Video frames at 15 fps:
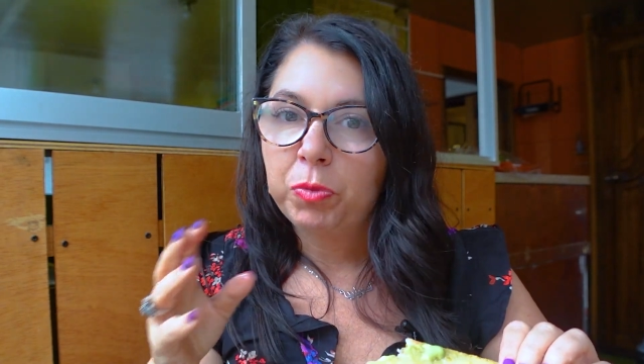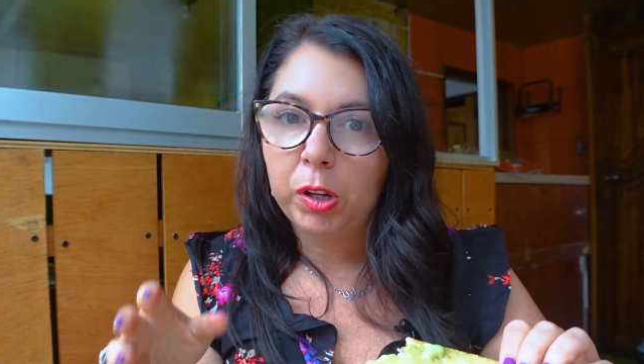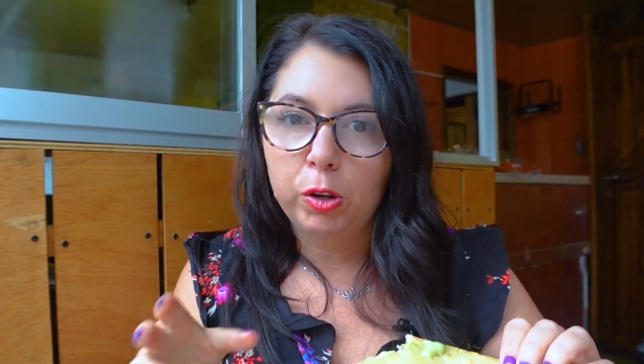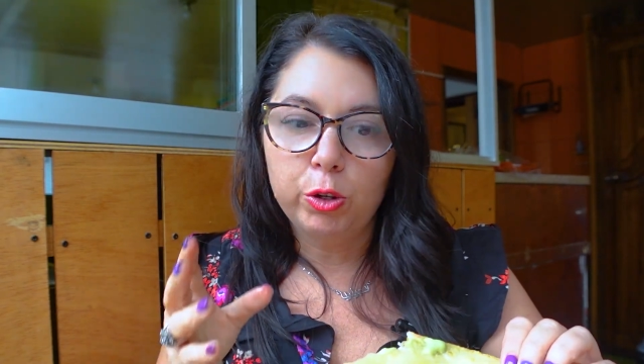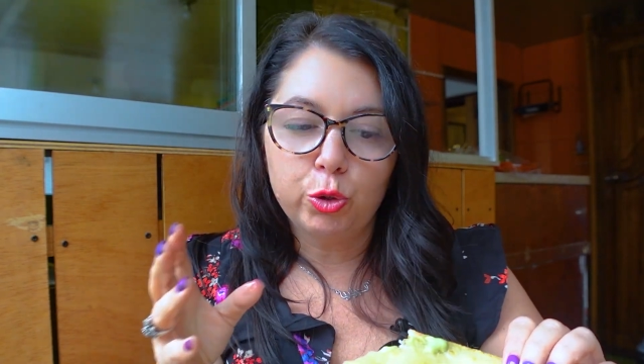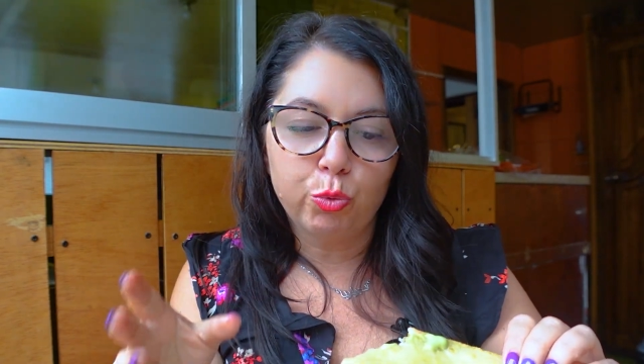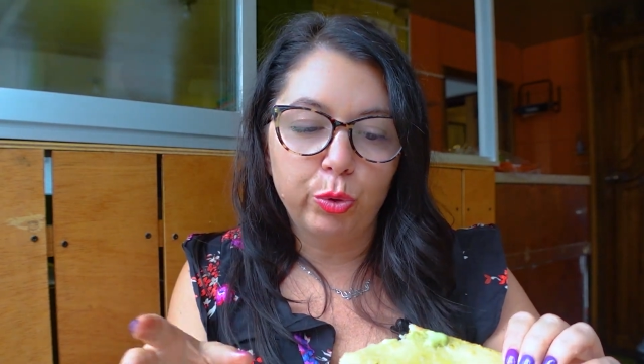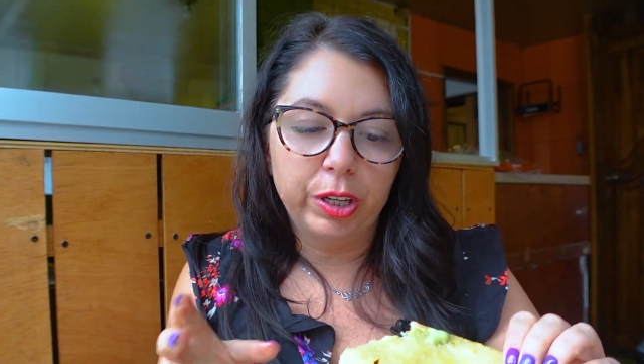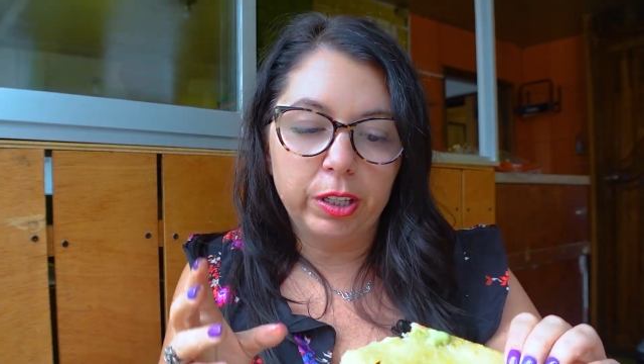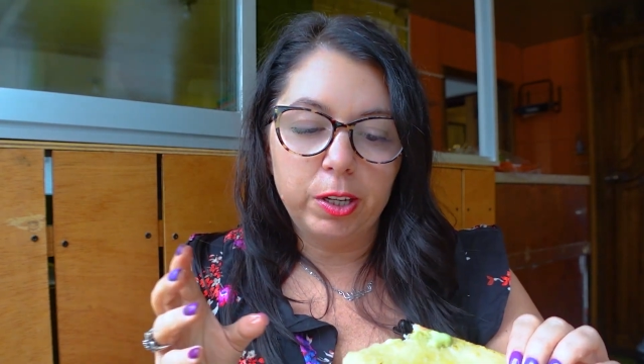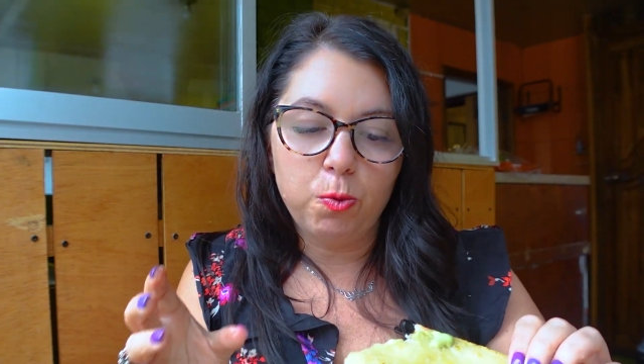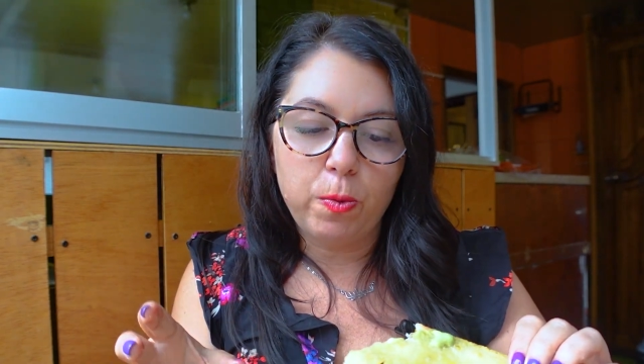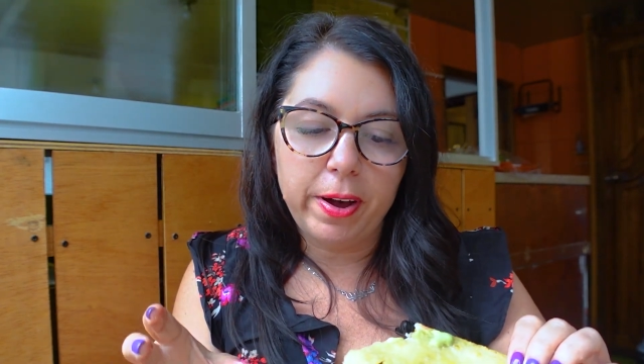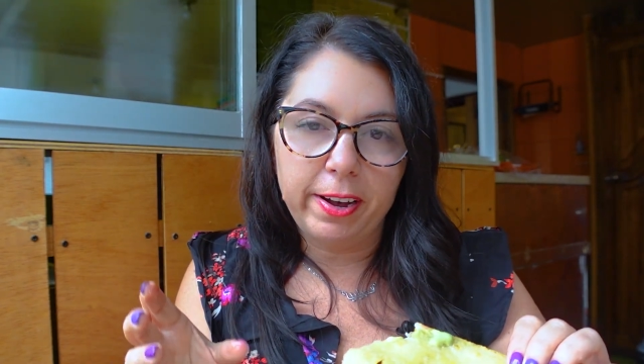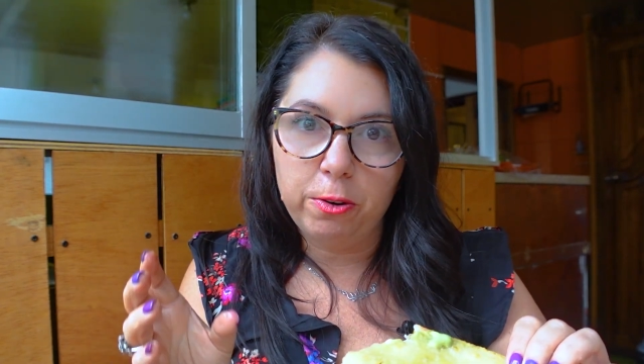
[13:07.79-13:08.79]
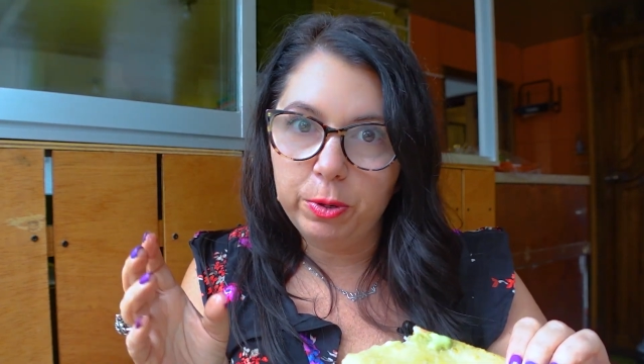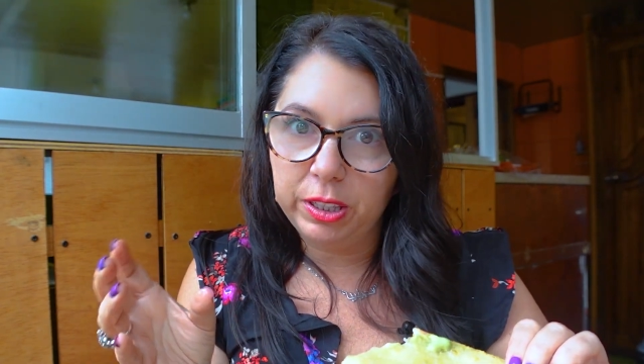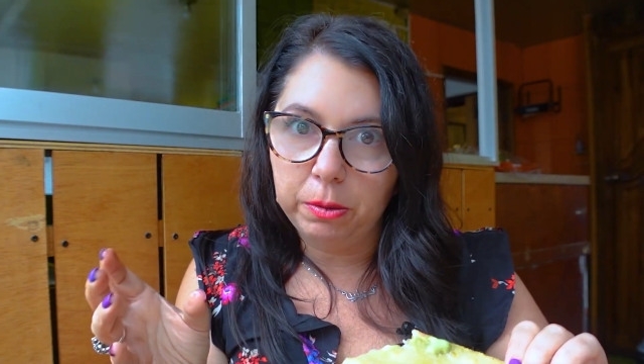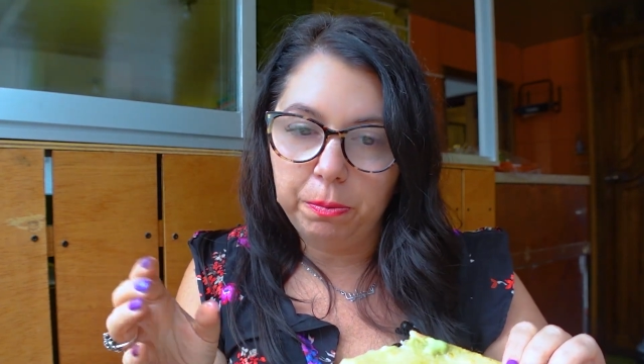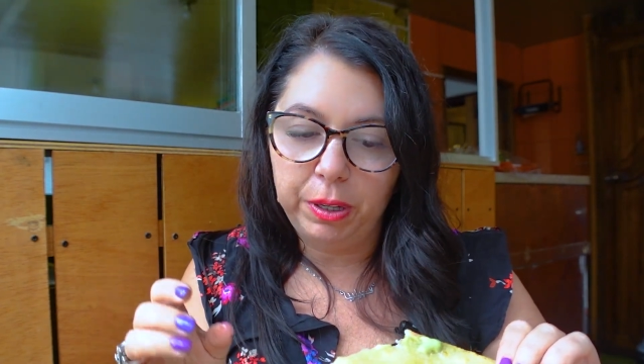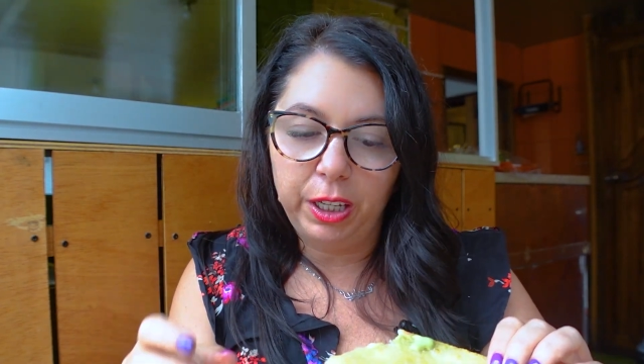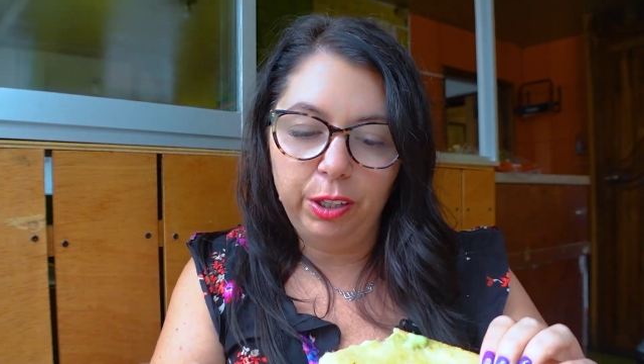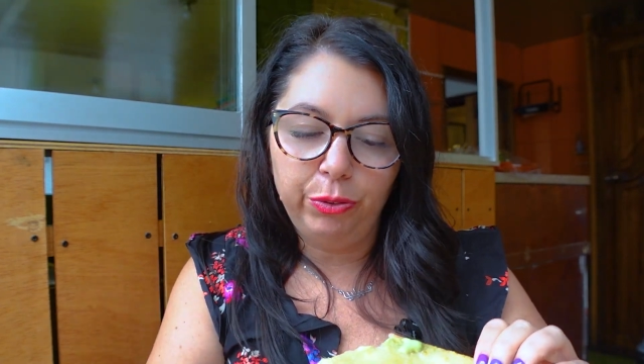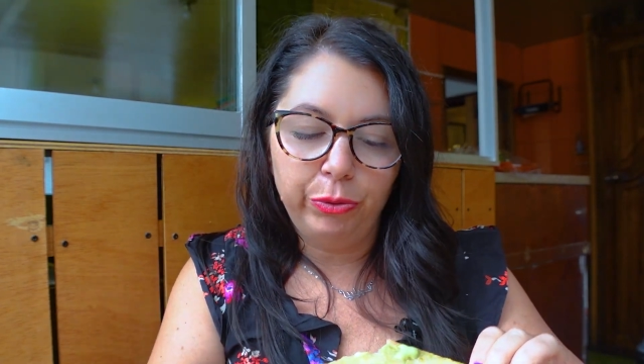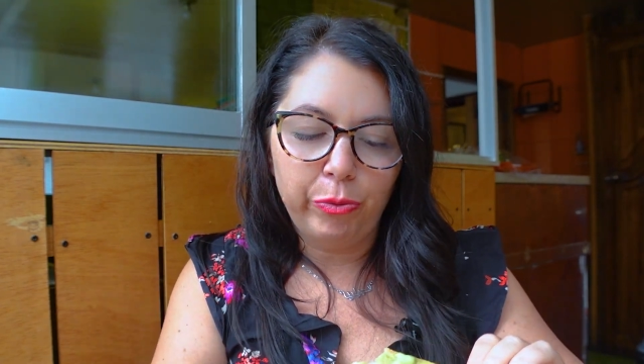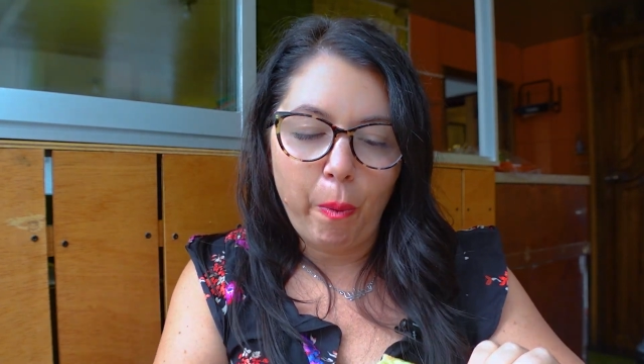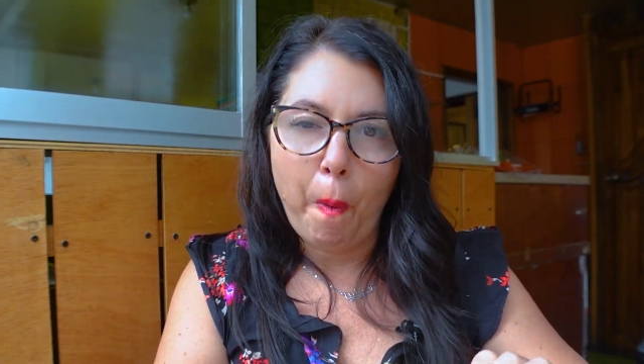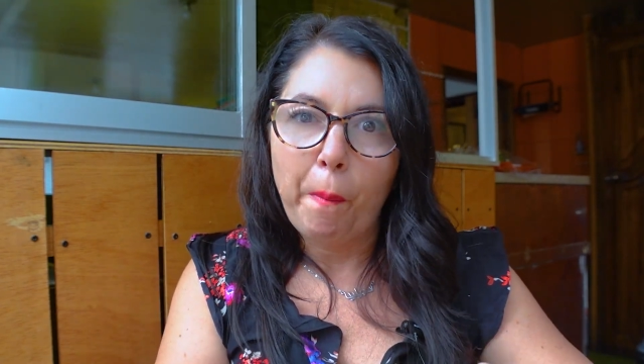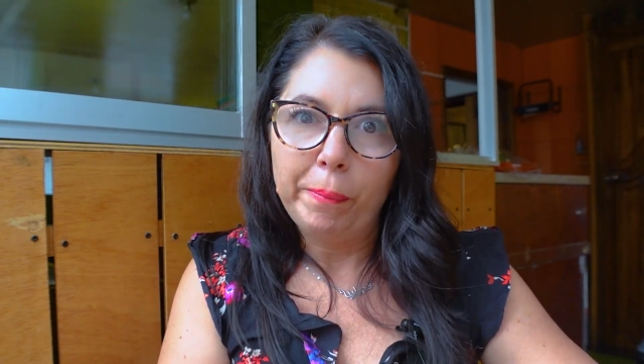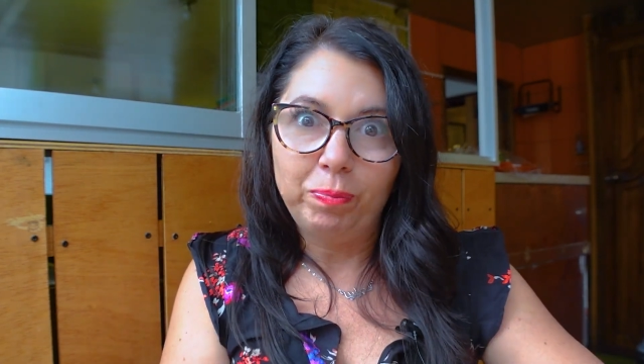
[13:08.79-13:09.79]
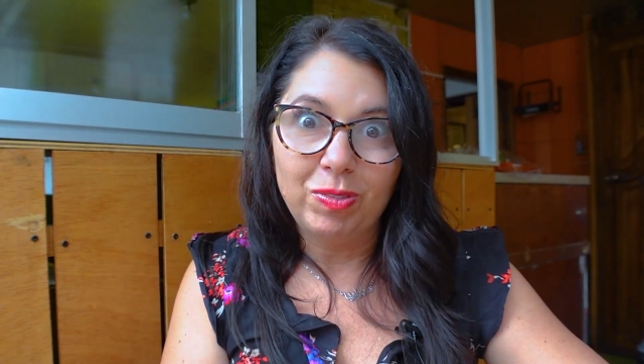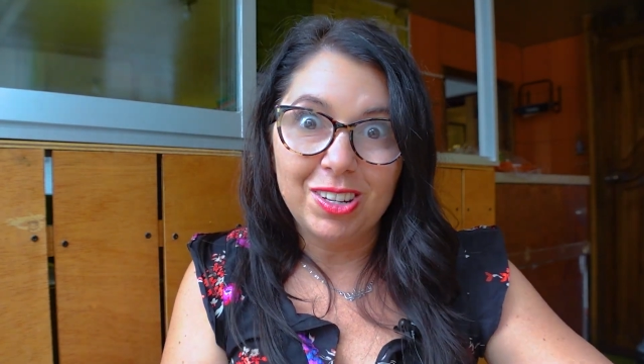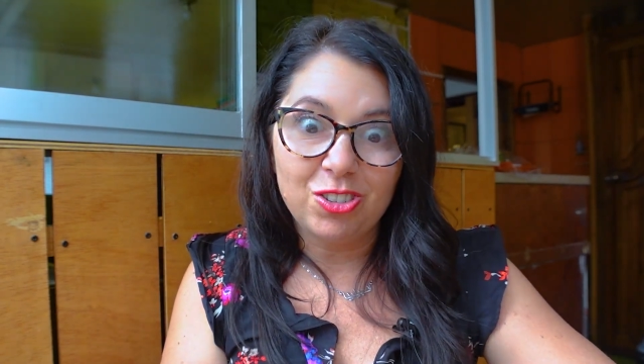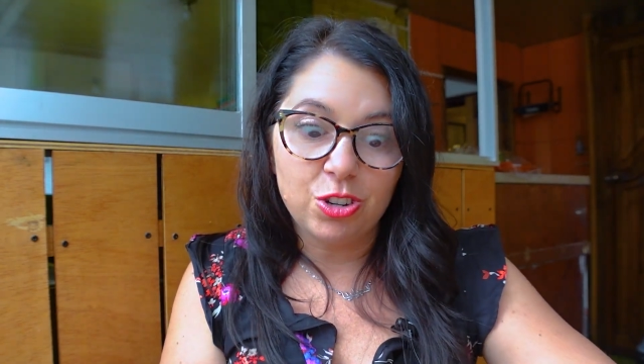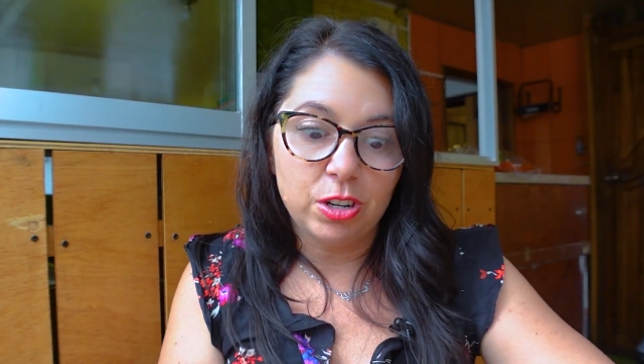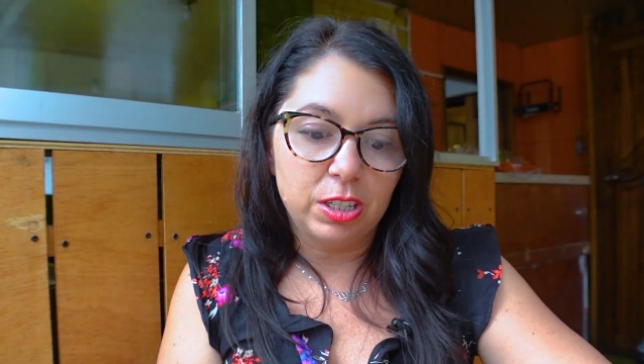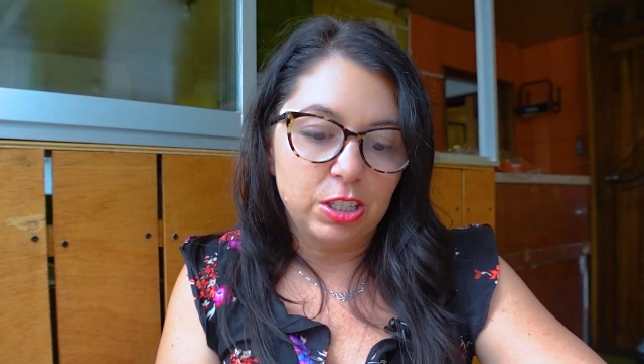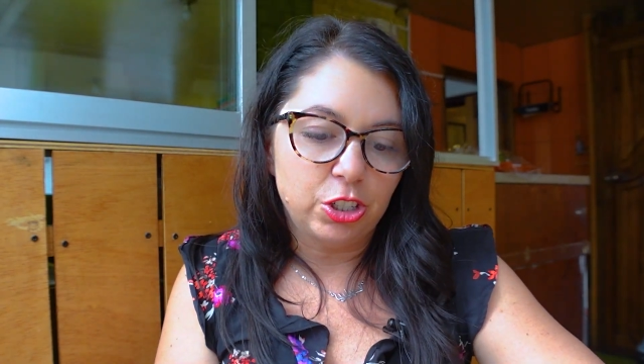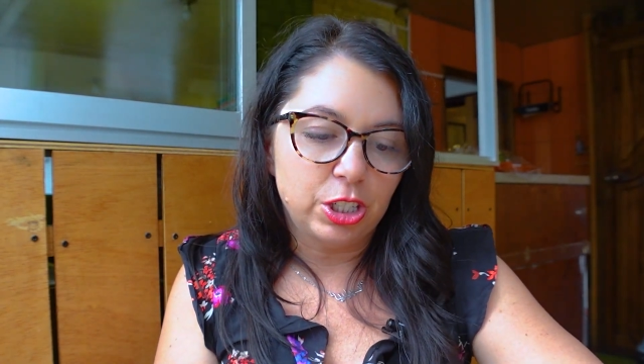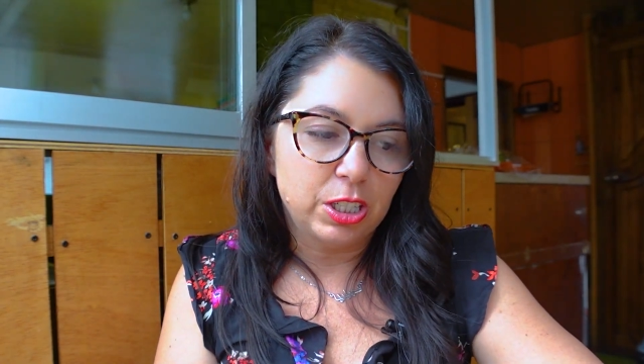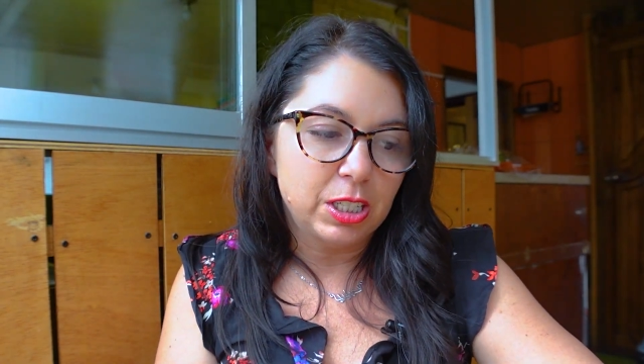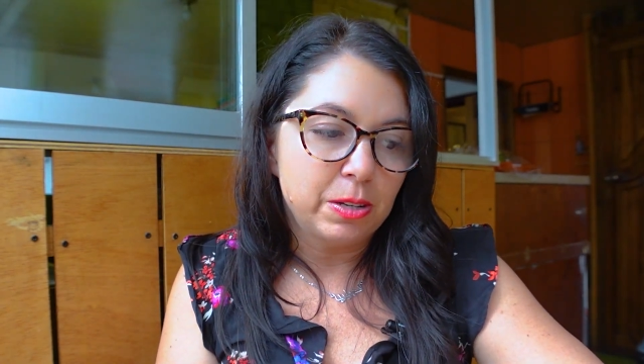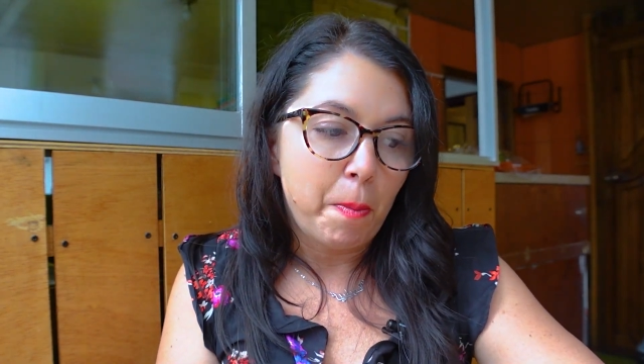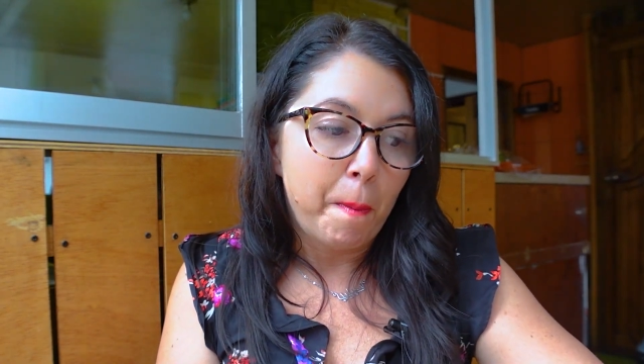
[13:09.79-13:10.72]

Goes really well with the beef. It's delicious.